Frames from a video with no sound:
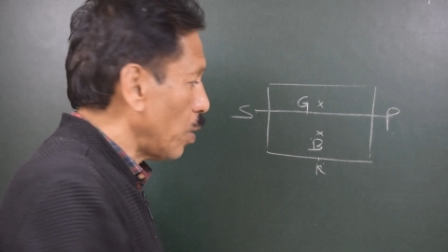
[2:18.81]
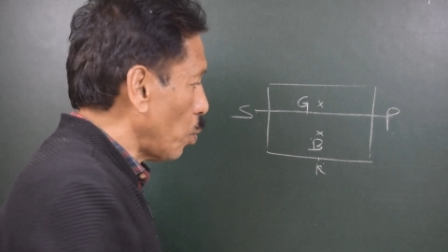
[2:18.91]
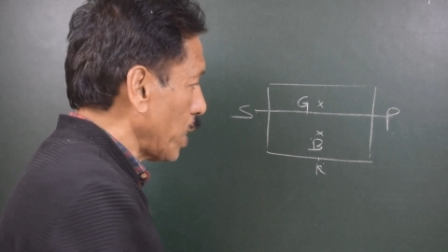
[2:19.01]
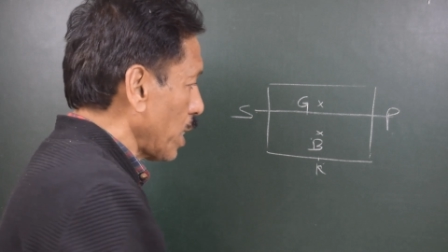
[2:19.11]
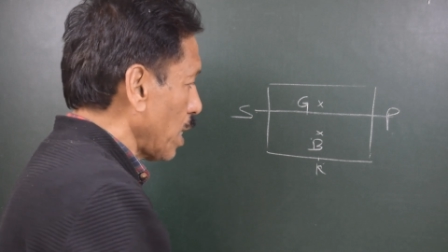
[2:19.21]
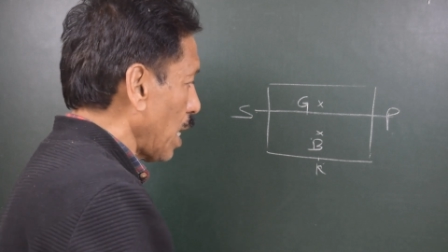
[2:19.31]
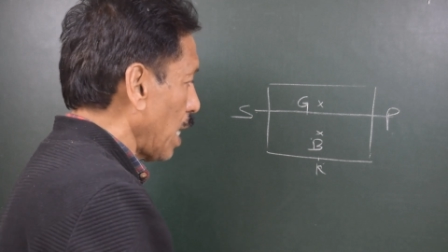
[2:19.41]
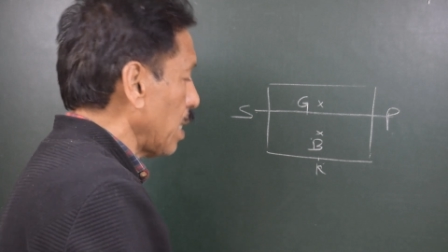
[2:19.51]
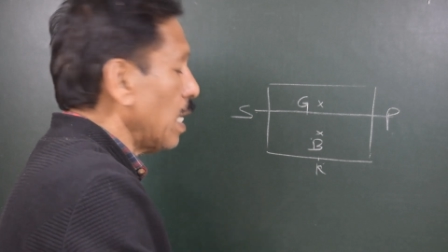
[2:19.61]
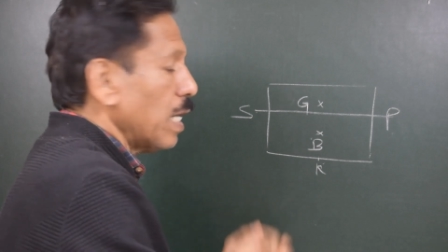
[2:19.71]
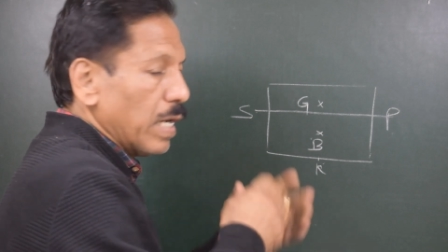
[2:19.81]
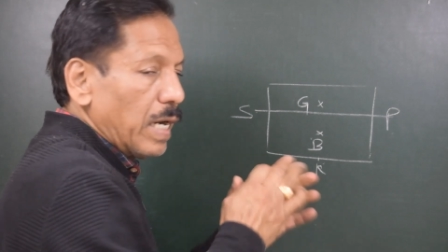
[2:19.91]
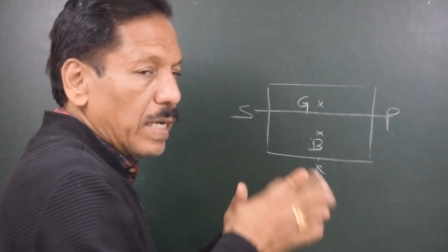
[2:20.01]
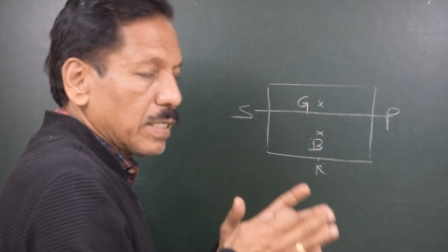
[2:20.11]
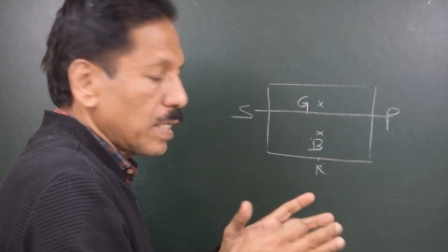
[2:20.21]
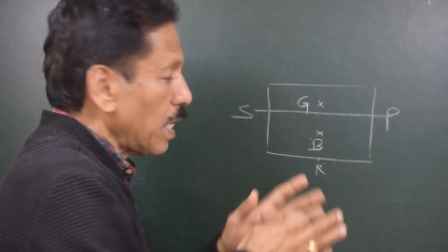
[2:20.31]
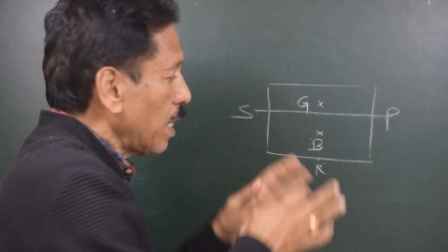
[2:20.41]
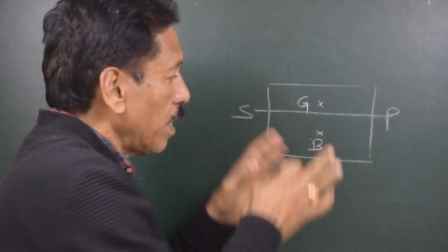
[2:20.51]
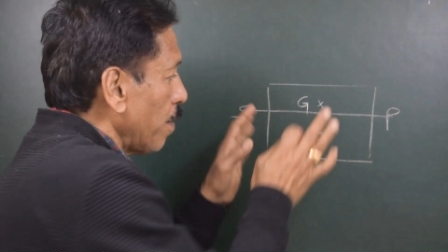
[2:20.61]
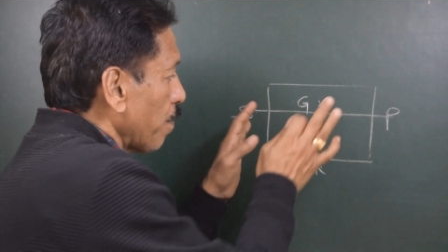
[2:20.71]
a vertical line. Let us say
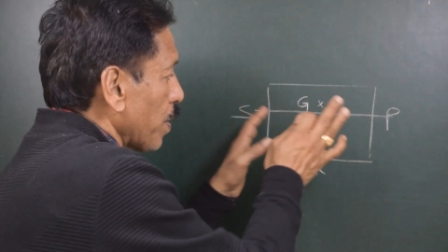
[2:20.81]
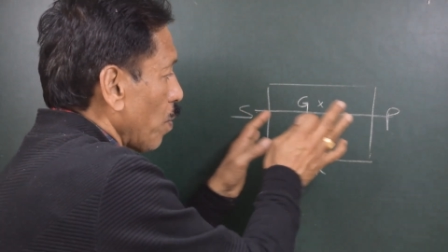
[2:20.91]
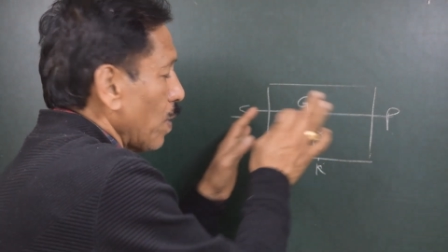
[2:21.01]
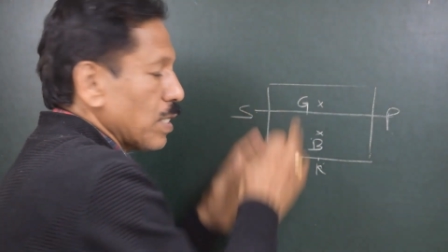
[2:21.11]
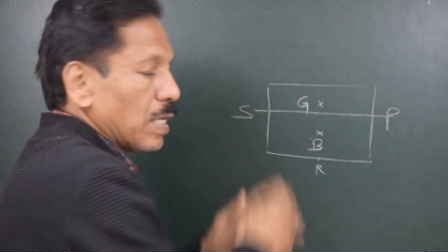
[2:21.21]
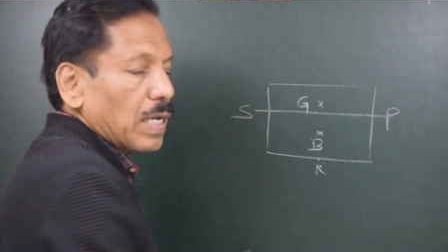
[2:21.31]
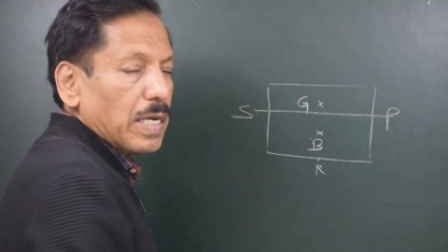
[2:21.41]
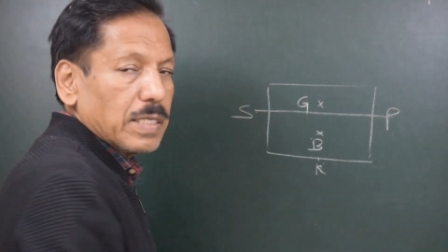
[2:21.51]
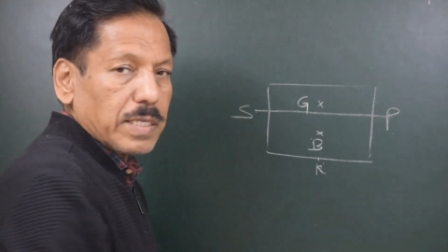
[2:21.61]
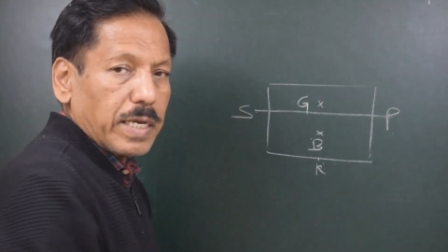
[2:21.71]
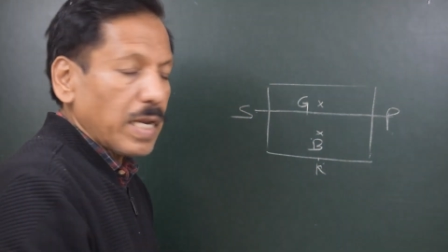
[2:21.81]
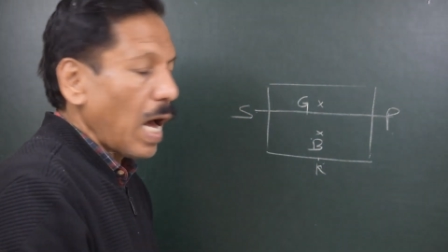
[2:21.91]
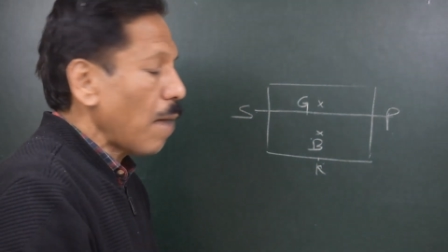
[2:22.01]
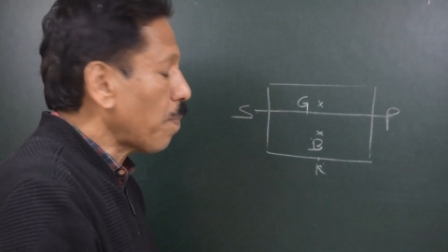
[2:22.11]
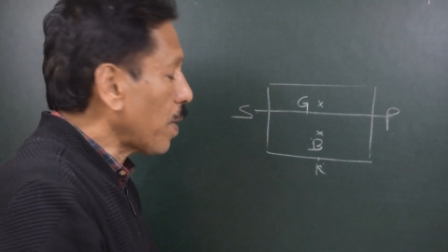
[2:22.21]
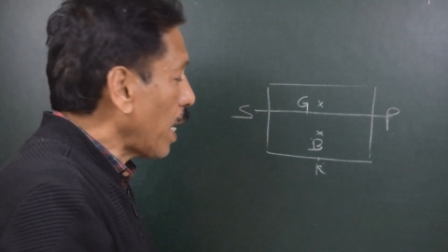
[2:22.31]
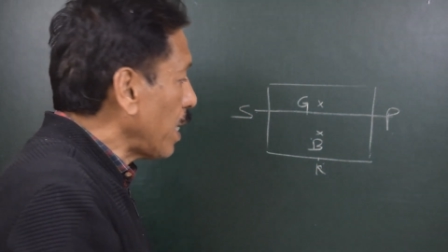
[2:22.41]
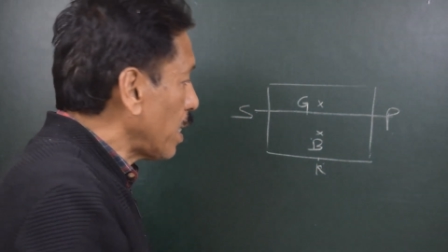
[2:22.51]
the vessel is in upright